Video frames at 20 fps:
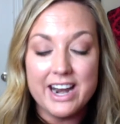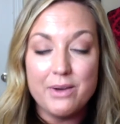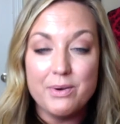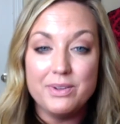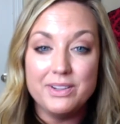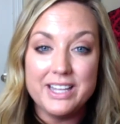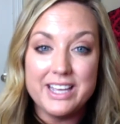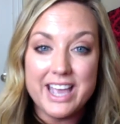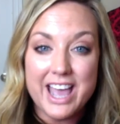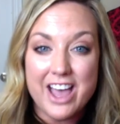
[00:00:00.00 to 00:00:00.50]
I
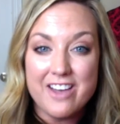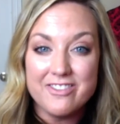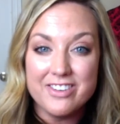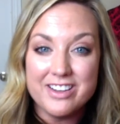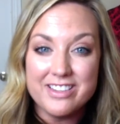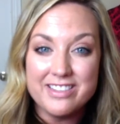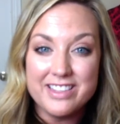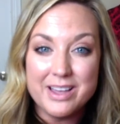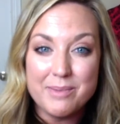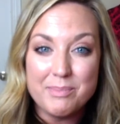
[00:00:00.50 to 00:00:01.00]
will link
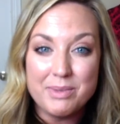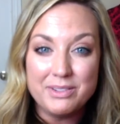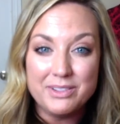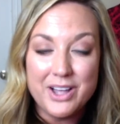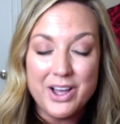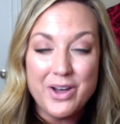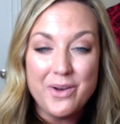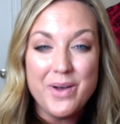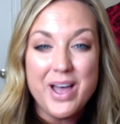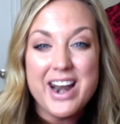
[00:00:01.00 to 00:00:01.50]
everything
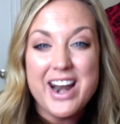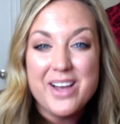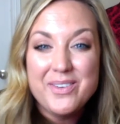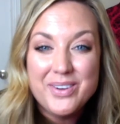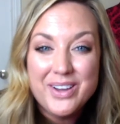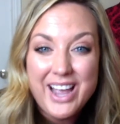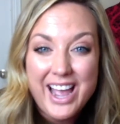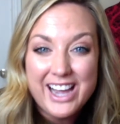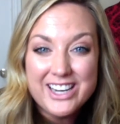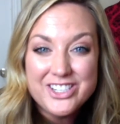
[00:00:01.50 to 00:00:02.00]
below, and I
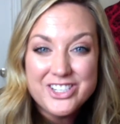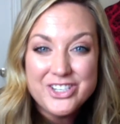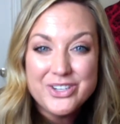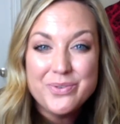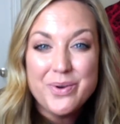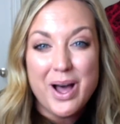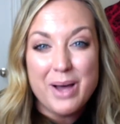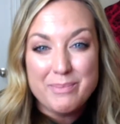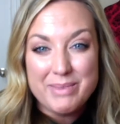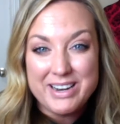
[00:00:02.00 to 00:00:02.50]
will catch
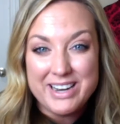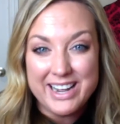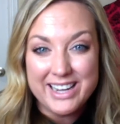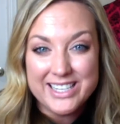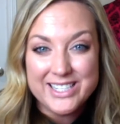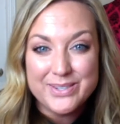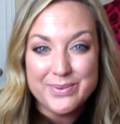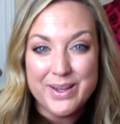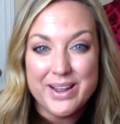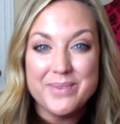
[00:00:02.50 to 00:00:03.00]
you on my
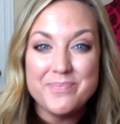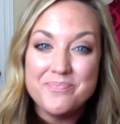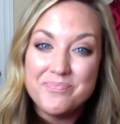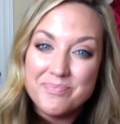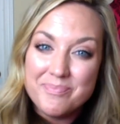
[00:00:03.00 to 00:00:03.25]
next one.